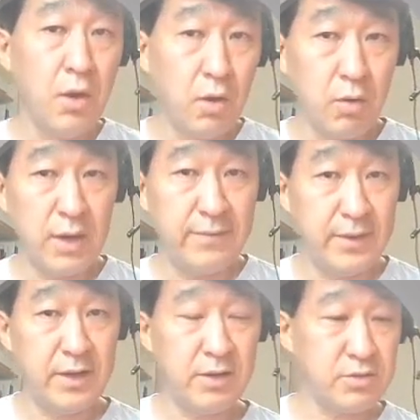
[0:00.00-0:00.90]
Right,
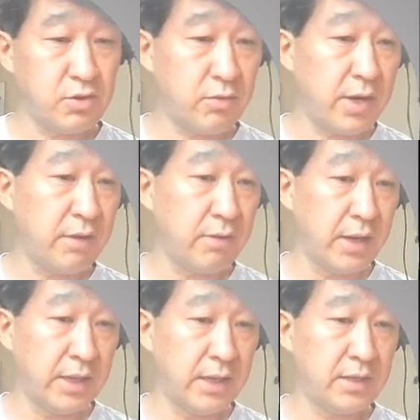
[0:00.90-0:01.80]
video is already
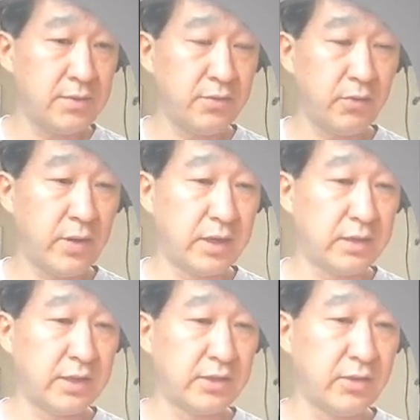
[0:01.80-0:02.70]
ready. So I
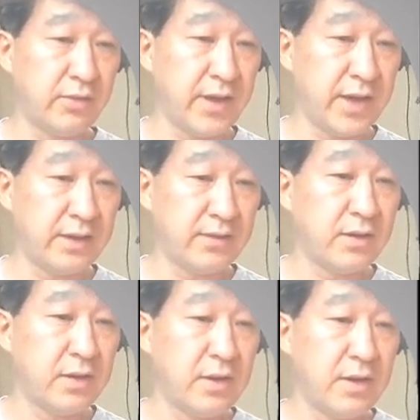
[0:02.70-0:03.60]
clicked on that
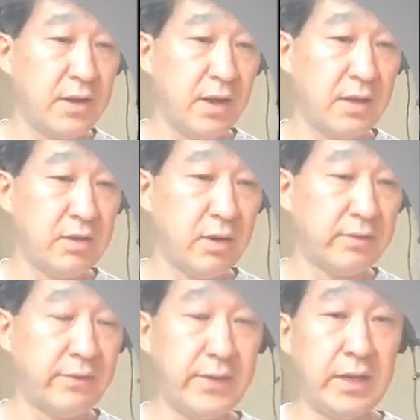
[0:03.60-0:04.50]
and you have
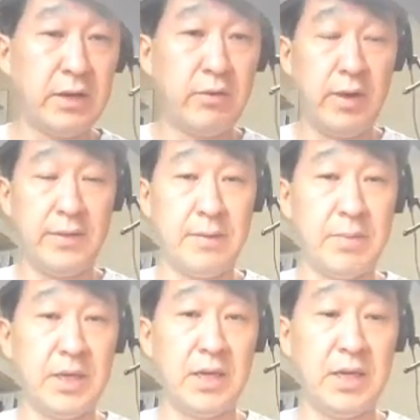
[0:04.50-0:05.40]
a video at the
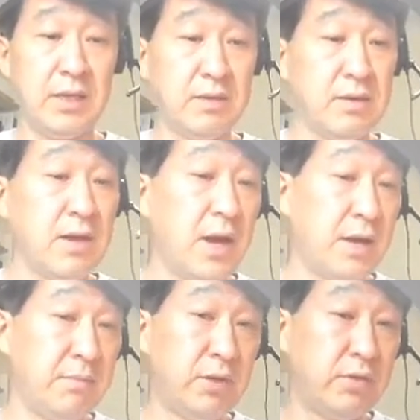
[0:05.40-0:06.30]
beginning.
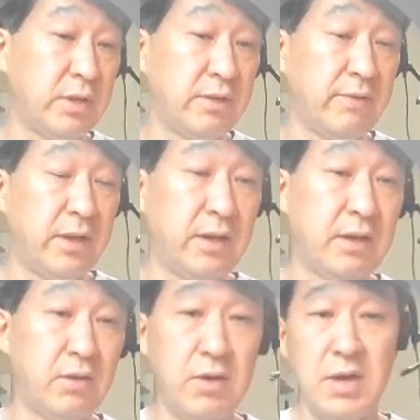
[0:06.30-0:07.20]
I muted the
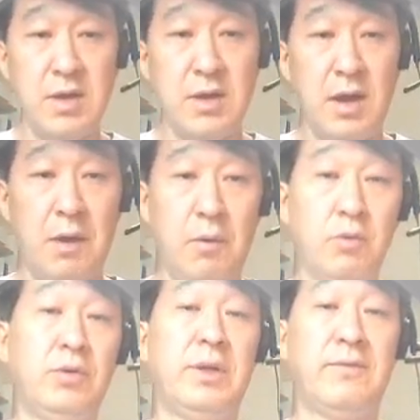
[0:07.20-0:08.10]
video.
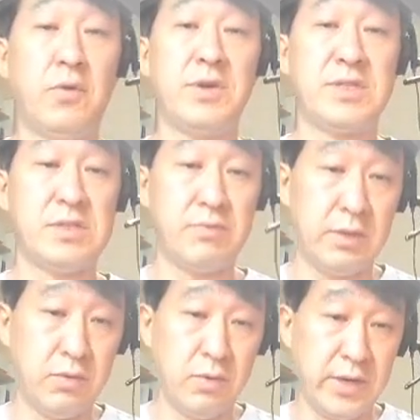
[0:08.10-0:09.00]
Only voice is
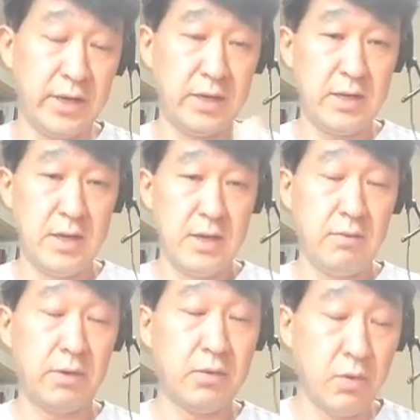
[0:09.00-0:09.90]

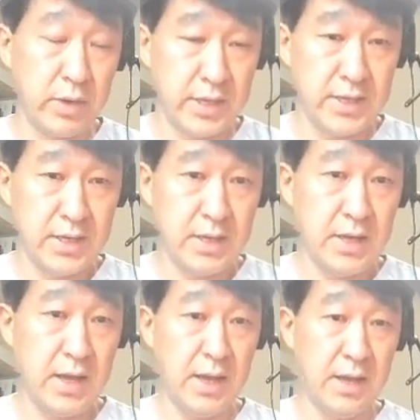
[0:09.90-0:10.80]
recorded
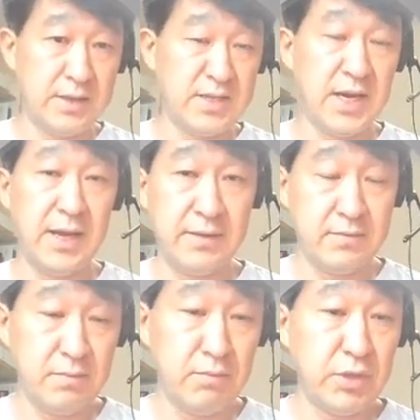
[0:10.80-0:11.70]
and I
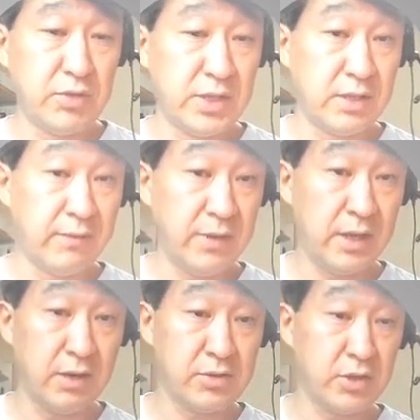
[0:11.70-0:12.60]
muted the
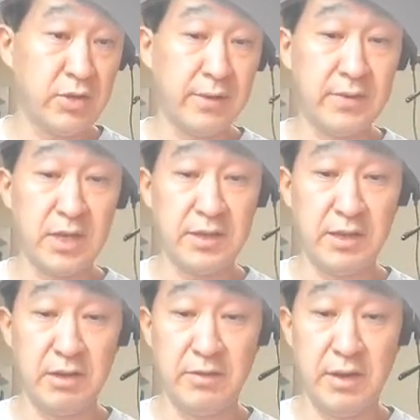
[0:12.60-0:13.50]
video so you have
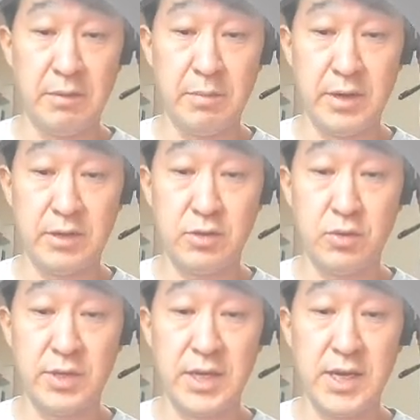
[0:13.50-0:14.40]
nothing on there. But
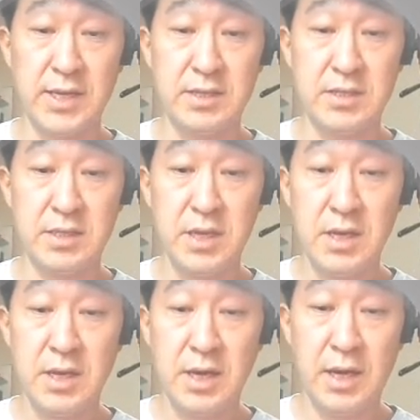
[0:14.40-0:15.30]
toward the end,
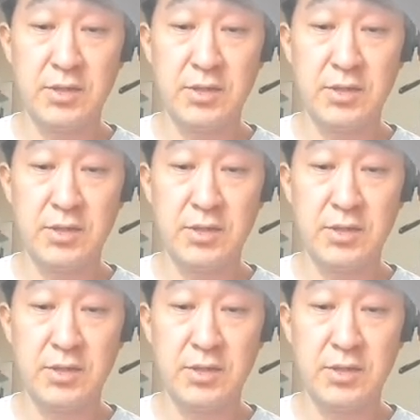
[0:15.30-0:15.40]
I